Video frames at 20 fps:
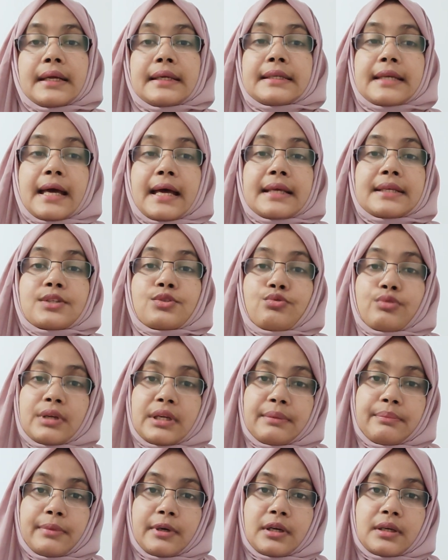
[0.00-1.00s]
It has
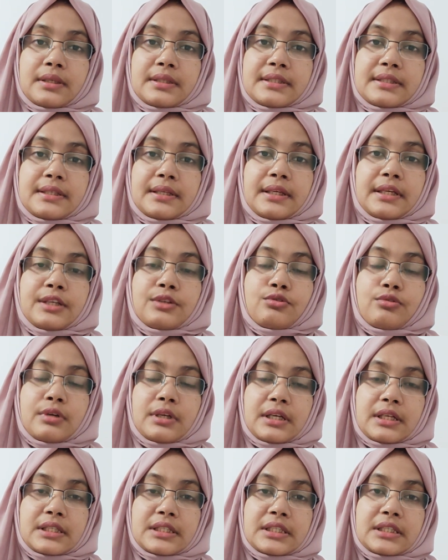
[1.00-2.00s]
3 parts:
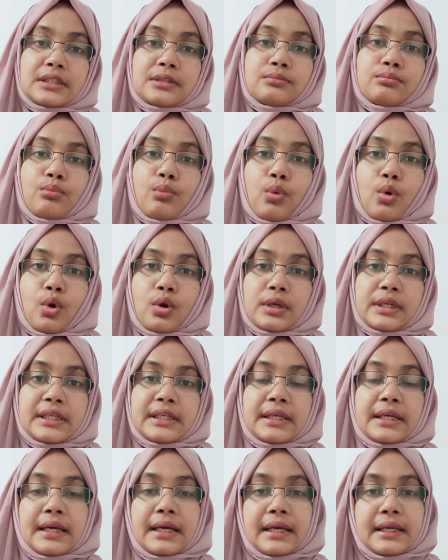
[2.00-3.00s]
introduction,
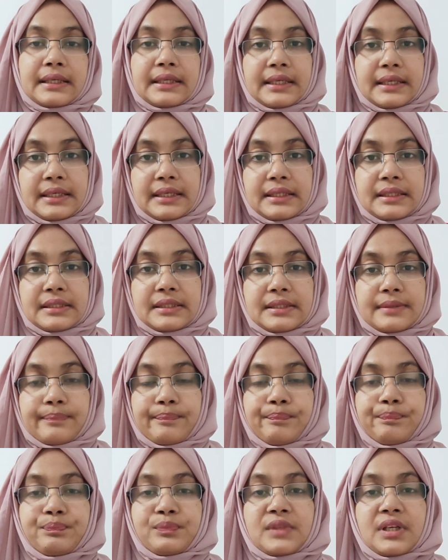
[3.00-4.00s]
body, and end.
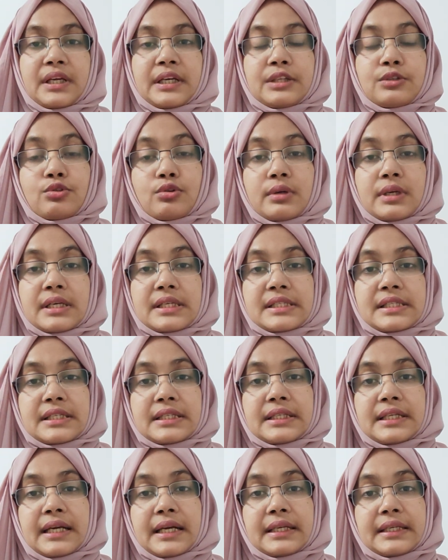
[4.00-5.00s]

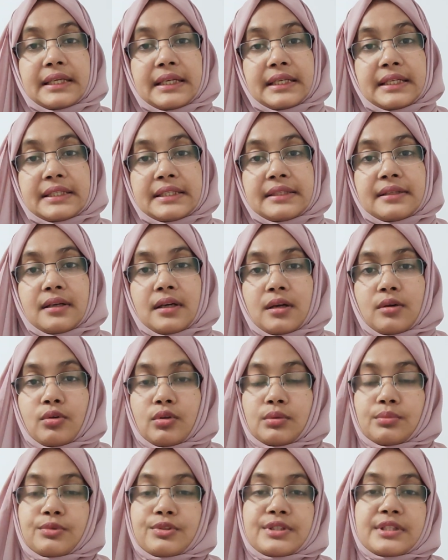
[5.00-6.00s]
Introduction and ending are
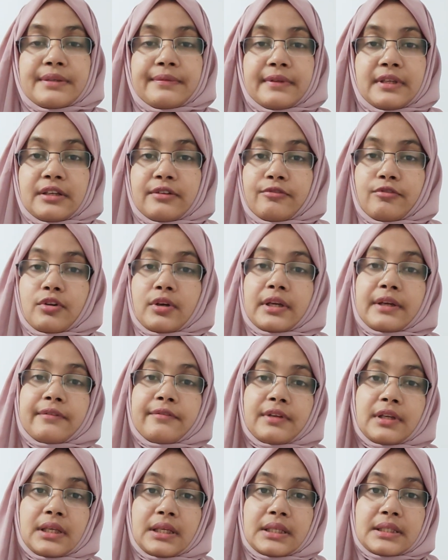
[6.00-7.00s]
almost similar for
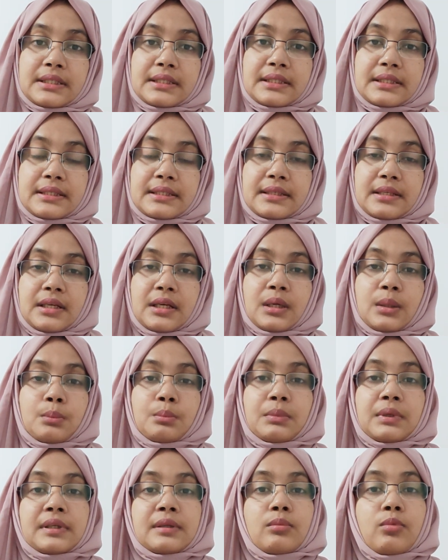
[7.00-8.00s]
every cases,
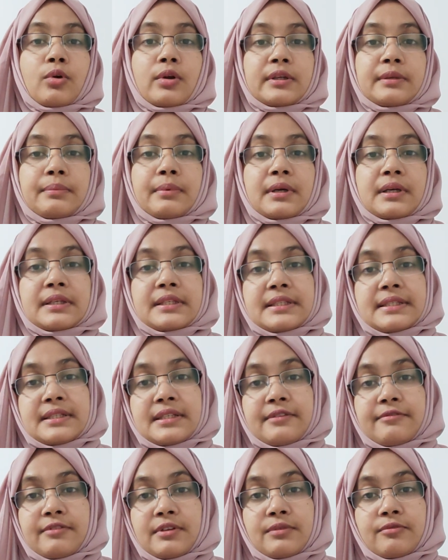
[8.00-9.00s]
but the body part is
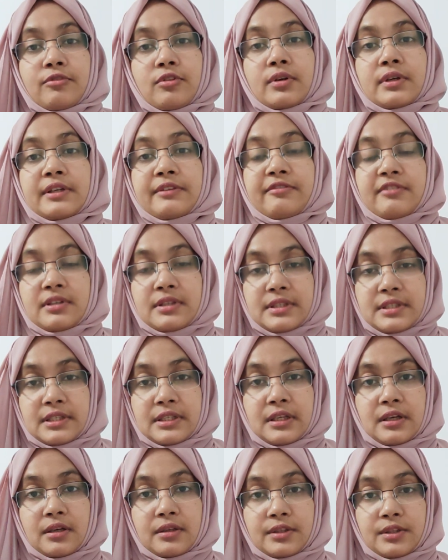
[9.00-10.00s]
different for different
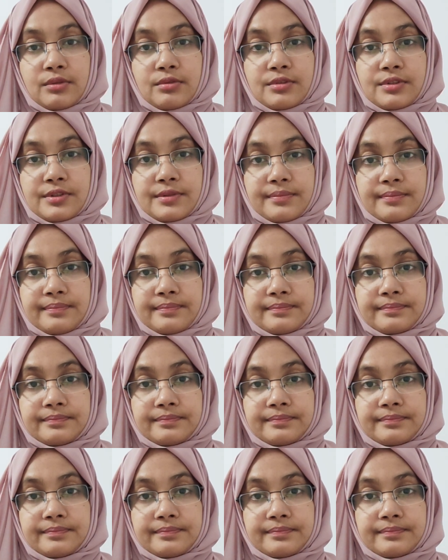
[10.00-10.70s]
scenarios.